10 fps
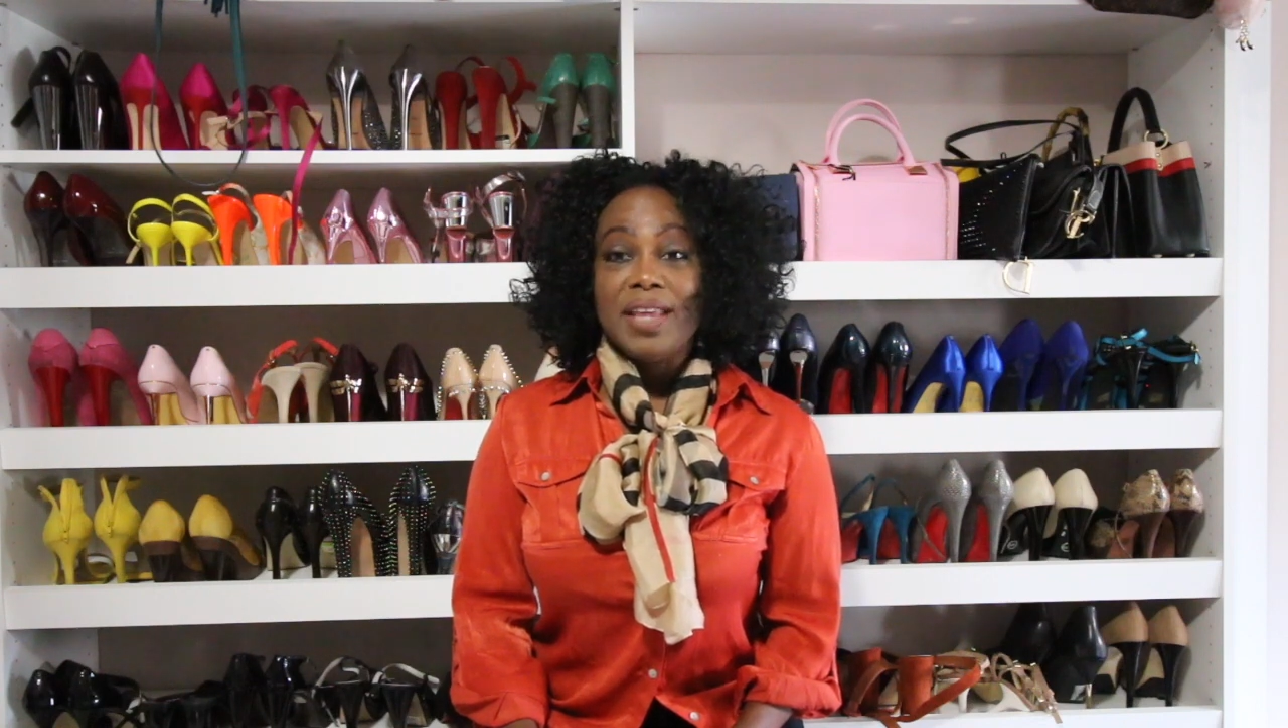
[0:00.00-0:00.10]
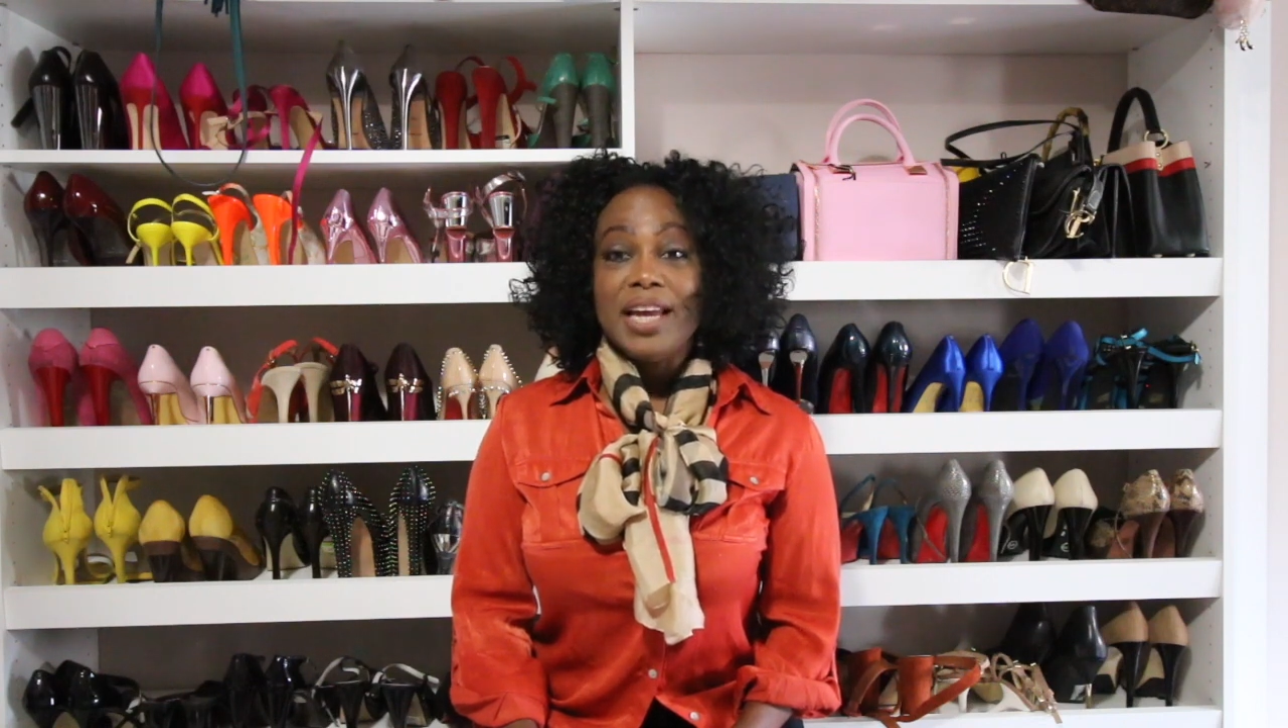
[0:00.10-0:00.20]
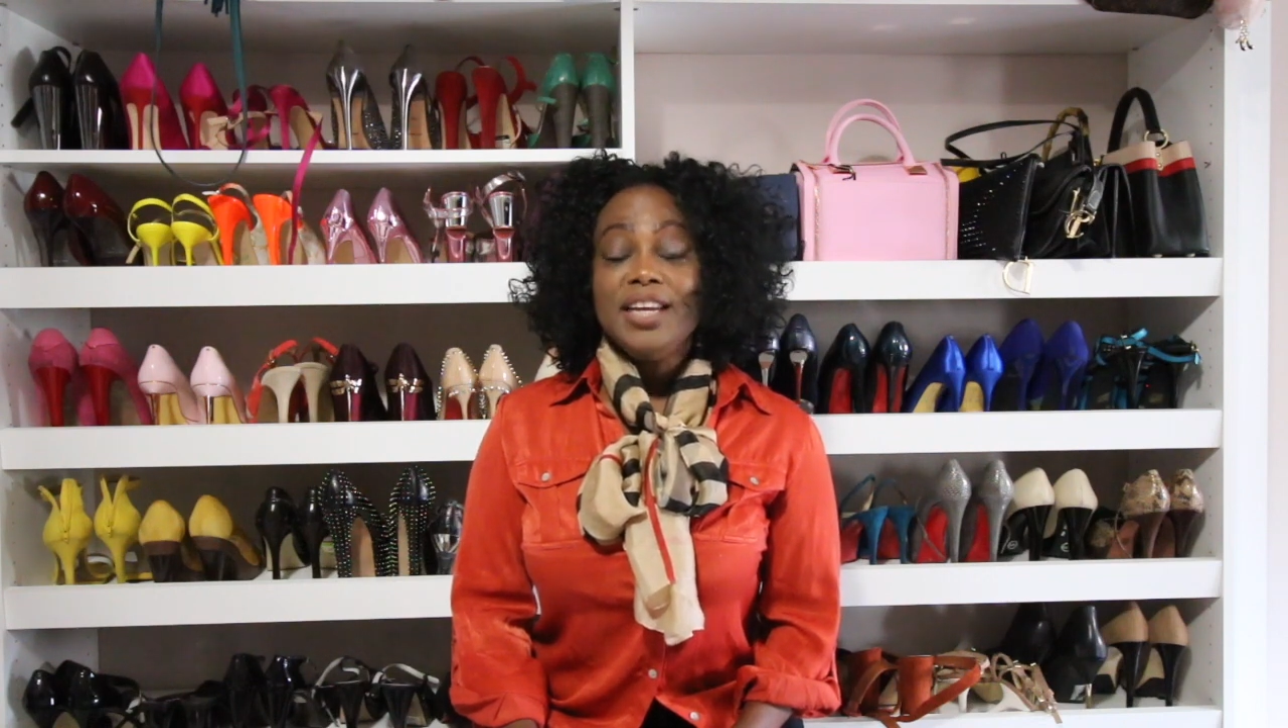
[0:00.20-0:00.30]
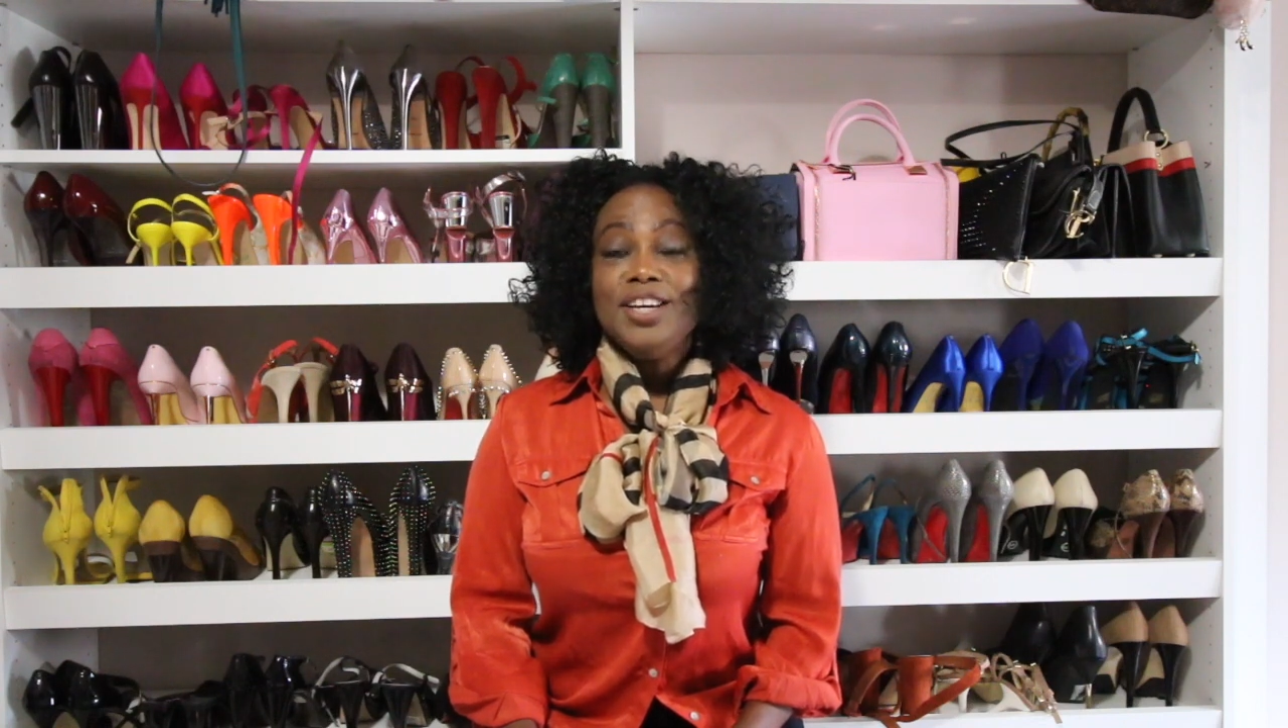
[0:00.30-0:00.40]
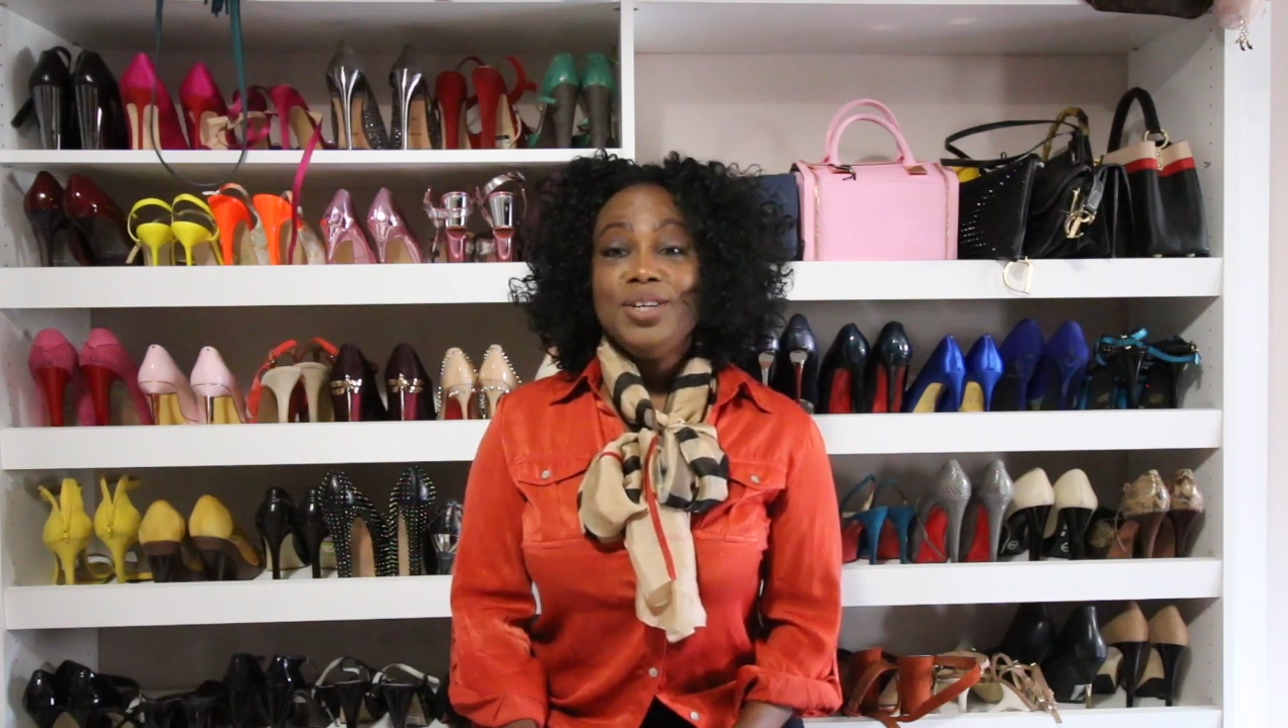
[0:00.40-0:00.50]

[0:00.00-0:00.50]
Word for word: that